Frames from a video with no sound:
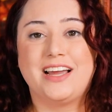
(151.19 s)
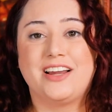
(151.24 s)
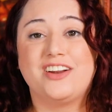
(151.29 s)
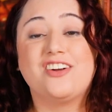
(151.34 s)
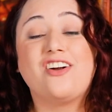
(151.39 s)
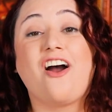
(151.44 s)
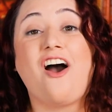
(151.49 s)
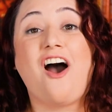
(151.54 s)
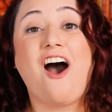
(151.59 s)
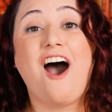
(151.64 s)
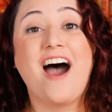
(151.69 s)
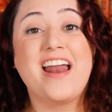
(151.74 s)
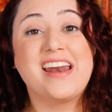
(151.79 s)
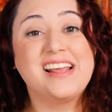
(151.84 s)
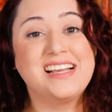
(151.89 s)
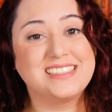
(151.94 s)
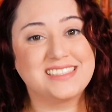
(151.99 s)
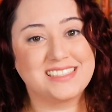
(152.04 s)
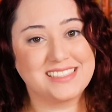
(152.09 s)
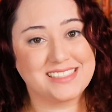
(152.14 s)
your
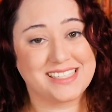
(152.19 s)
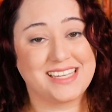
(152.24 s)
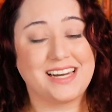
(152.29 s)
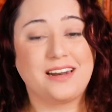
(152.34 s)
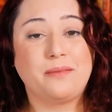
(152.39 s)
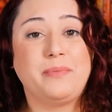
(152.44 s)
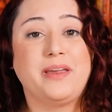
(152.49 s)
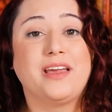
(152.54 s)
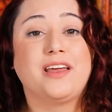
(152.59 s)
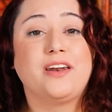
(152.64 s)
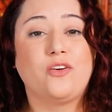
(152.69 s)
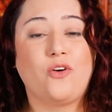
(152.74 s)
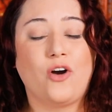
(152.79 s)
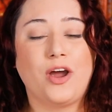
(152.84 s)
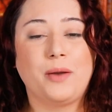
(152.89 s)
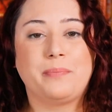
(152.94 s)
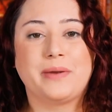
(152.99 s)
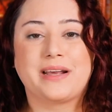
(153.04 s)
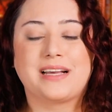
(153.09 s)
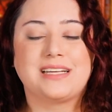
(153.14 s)
audience is gonna be
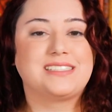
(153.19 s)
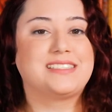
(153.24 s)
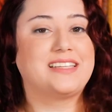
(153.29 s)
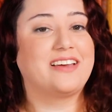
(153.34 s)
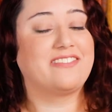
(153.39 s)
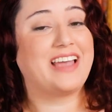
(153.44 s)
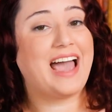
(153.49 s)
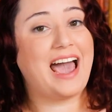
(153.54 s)
annoyed because they've